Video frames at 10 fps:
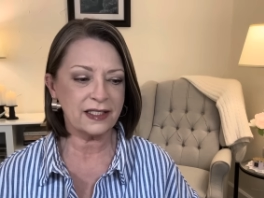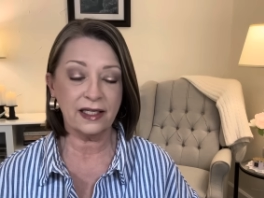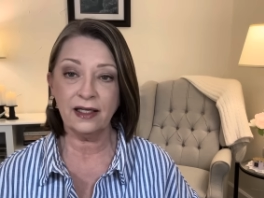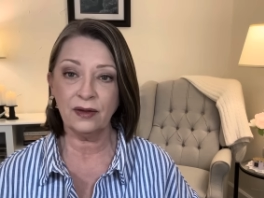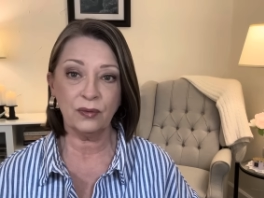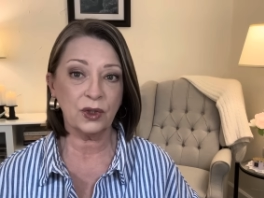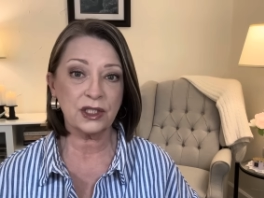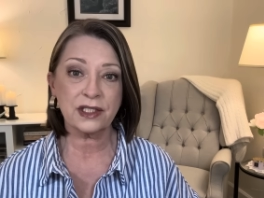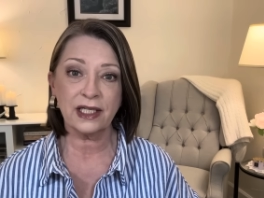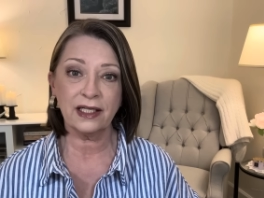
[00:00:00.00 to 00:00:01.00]
And we're
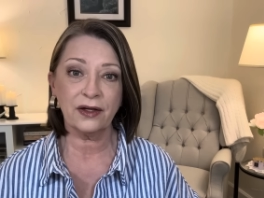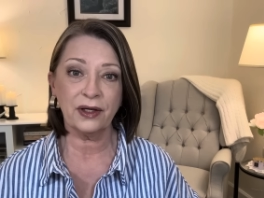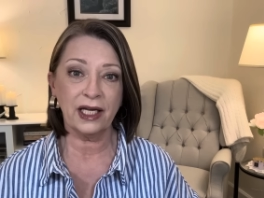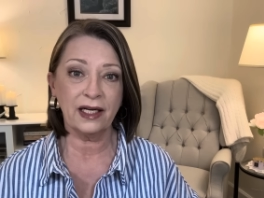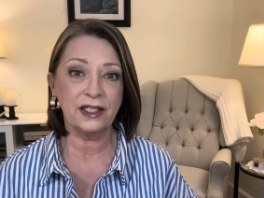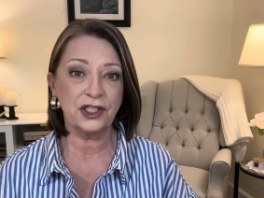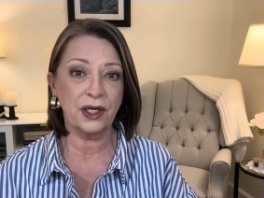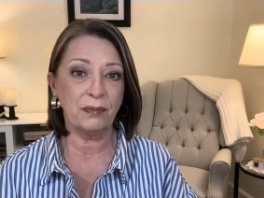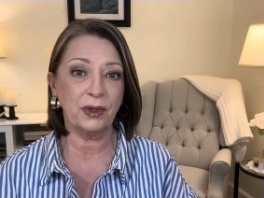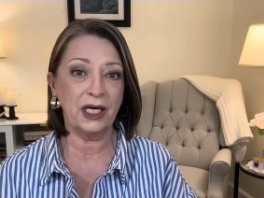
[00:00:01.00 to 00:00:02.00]
just going to go ahead and
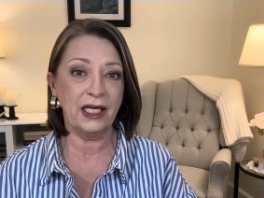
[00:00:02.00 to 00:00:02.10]
jump right